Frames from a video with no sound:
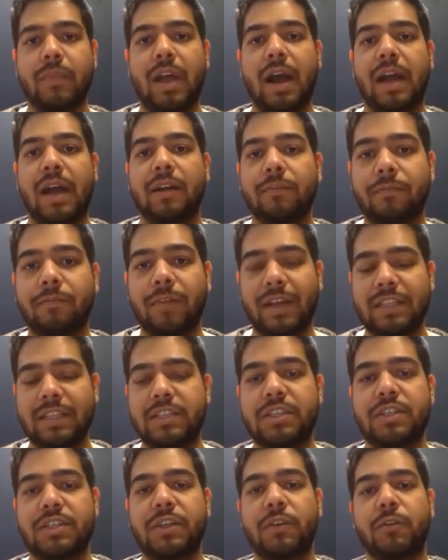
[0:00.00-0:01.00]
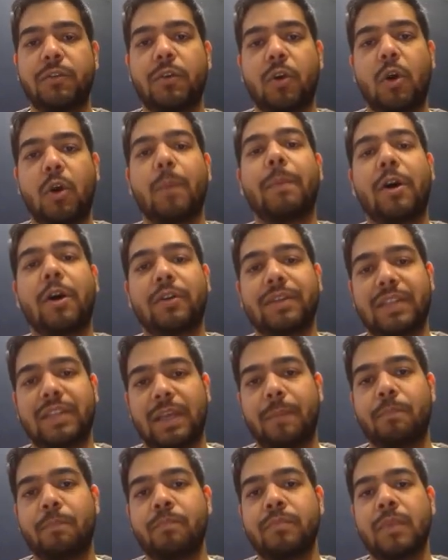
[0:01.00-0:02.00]
And once you know about
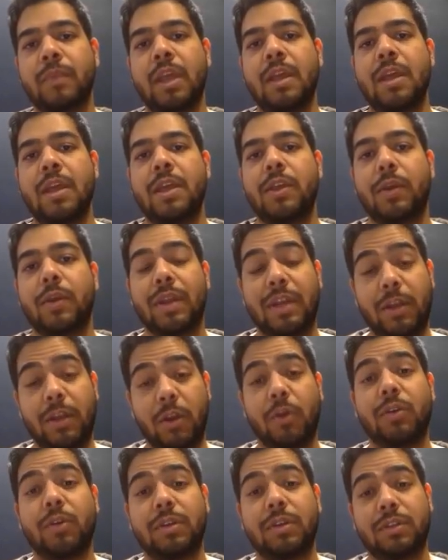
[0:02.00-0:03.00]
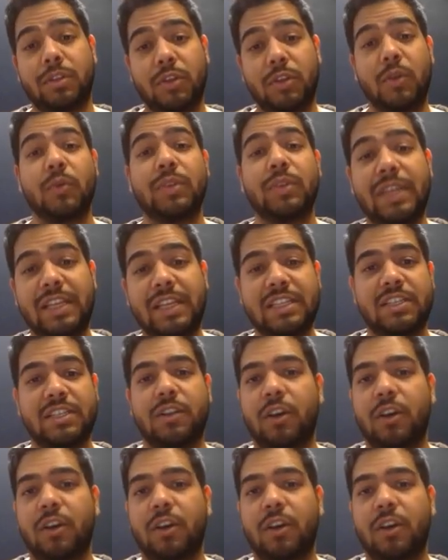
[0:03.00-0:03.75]
them, you can look through these